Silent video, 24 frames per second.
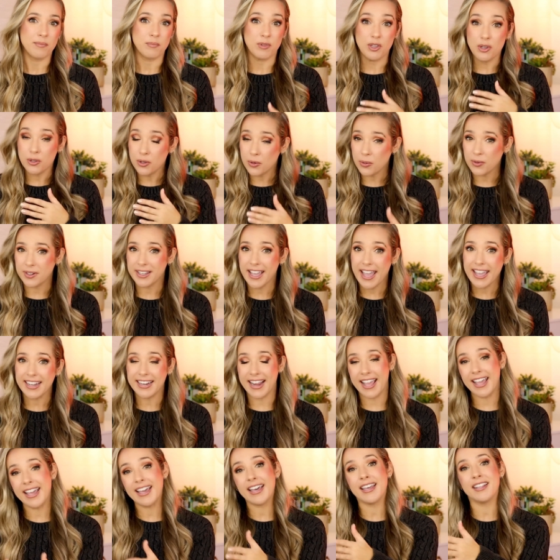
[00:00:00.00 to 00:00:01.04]
You
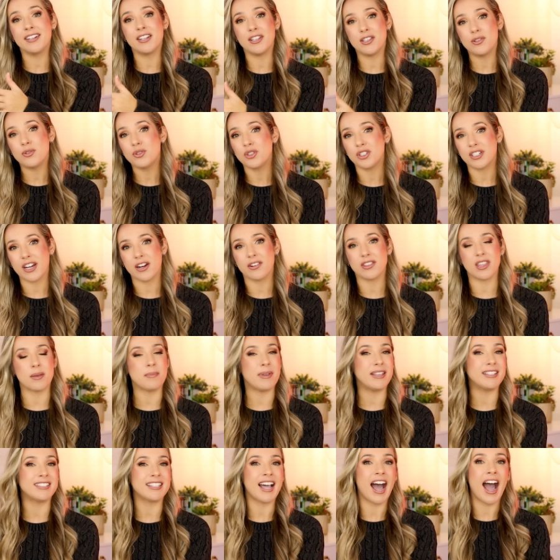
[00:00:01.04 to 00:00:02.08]
create and you share
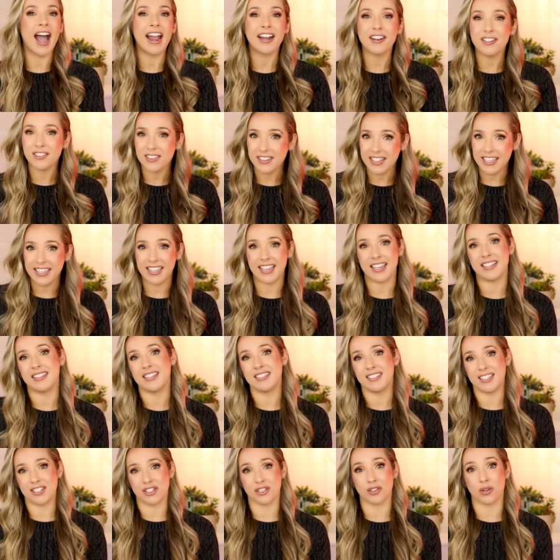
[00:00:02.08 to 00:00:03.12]
them entirely in
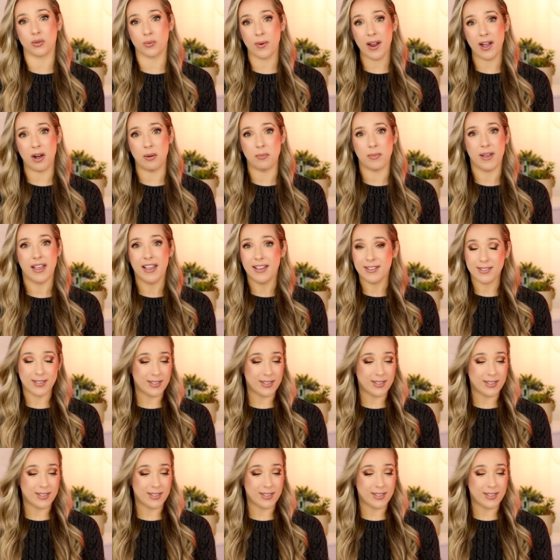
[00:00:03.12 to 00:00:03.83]
the digital realm.